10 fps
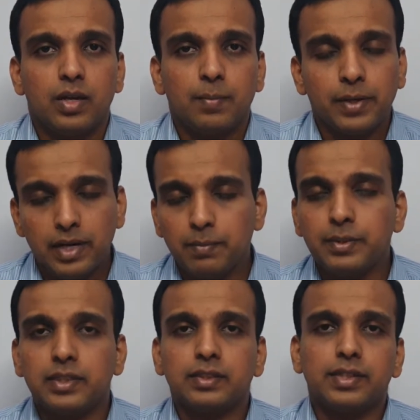But let me
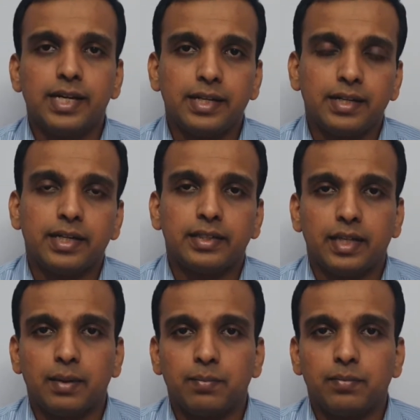just reiterate
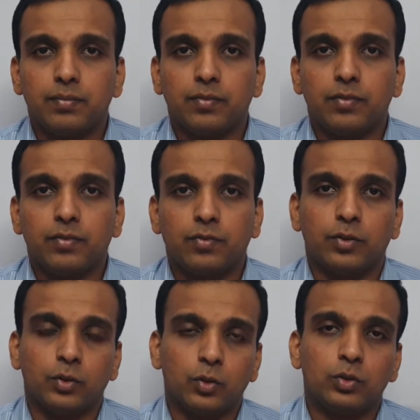them for
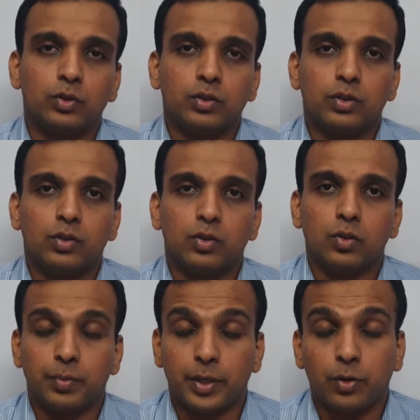those
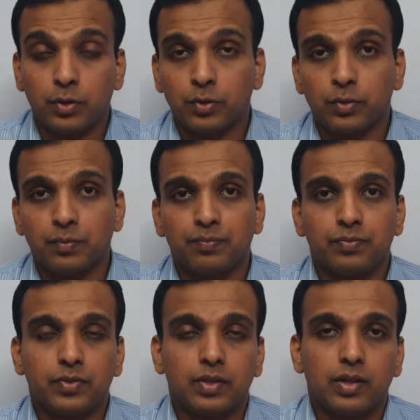who may not know.
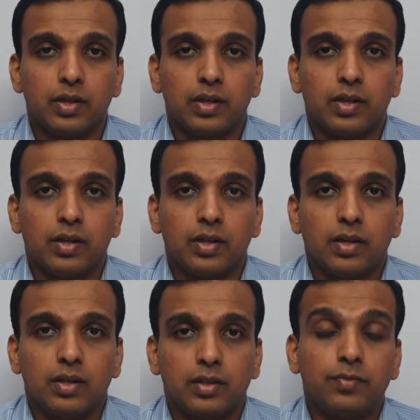
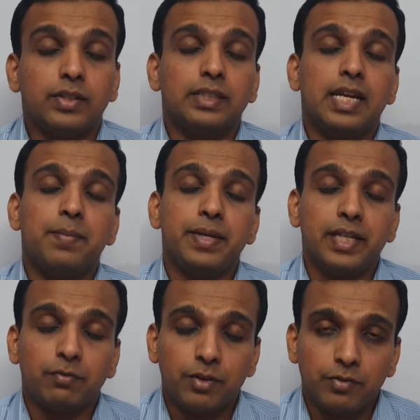The first enemy
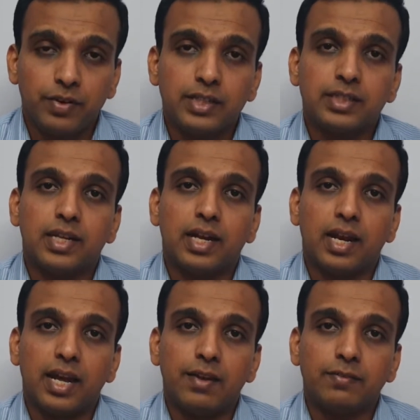that we face in our
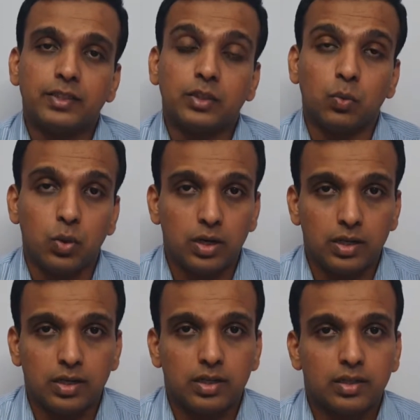life is the
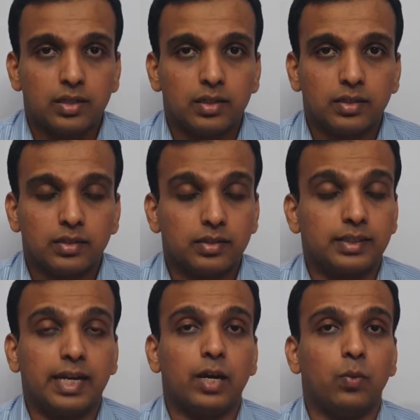world. The
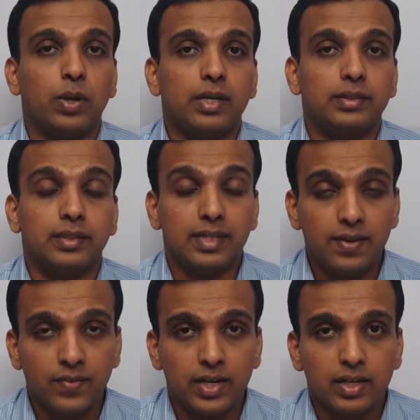second one is the
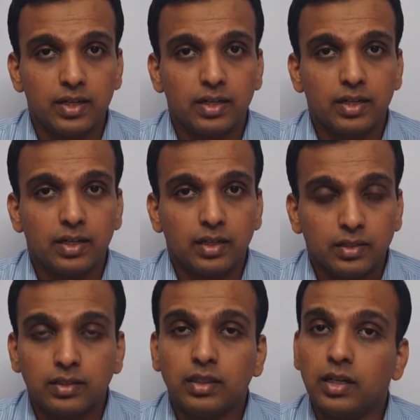devil.
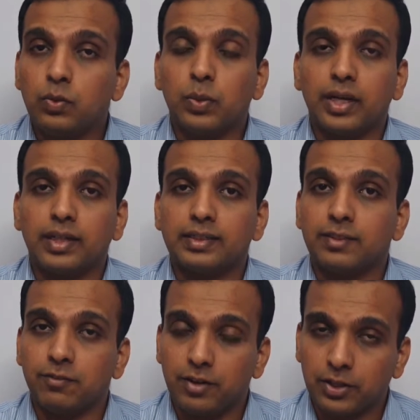The third one is the
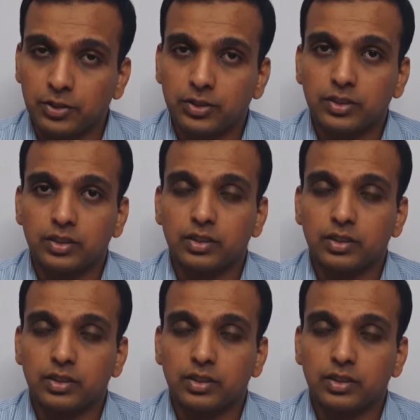flesh.